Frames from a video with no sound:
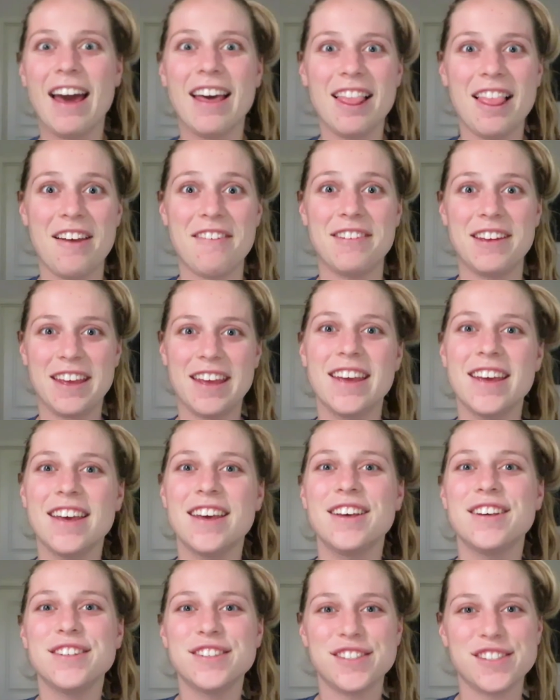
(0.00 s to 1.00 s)
I love
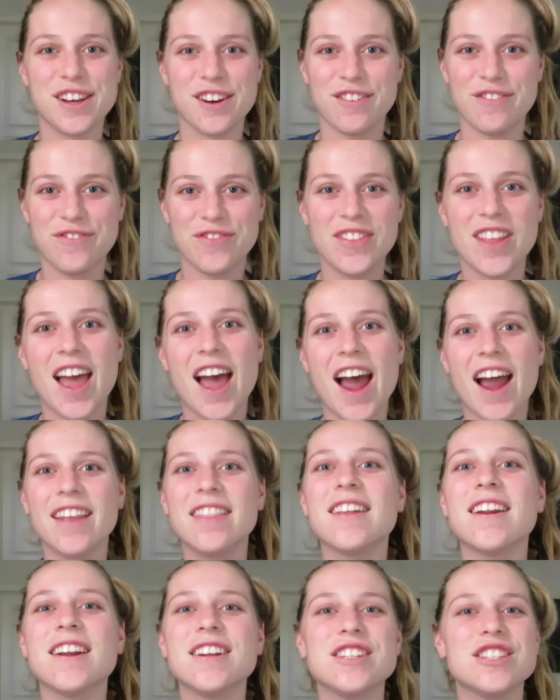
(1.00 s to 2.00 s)
it. So I
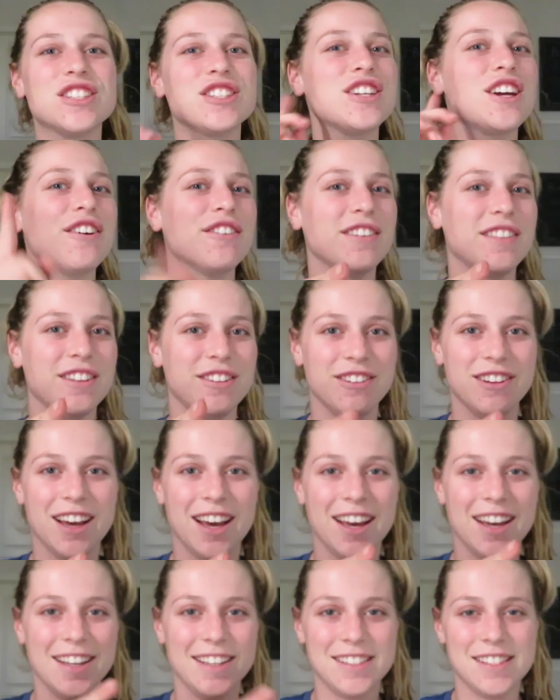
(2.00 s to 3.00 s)
thought I'd share it with you
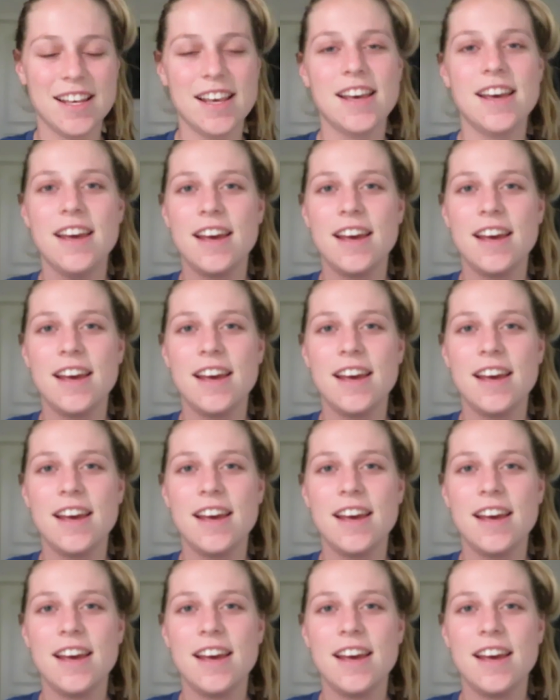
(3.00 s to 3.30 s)
guys.